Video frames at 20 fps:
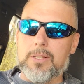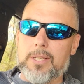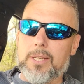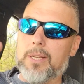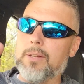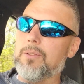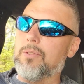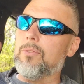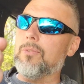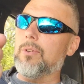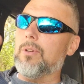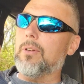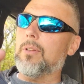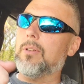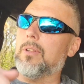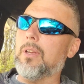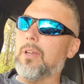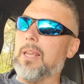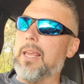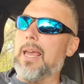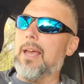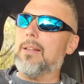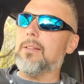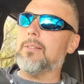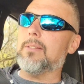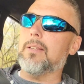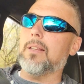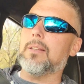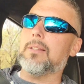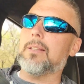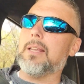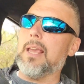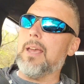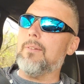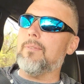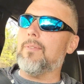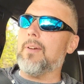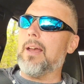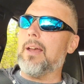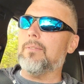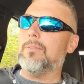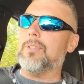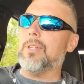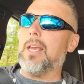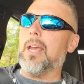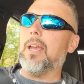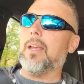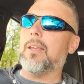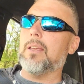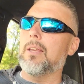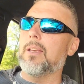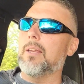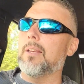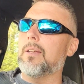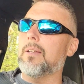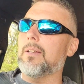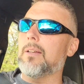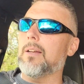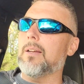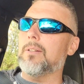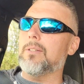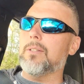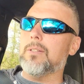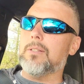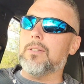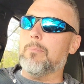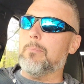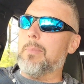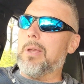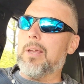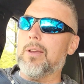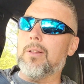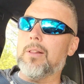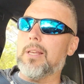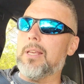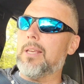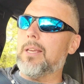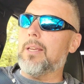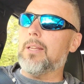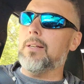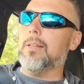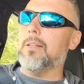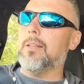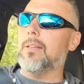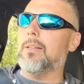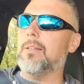in through a Cat 6, Cat 5 jack, just a male end.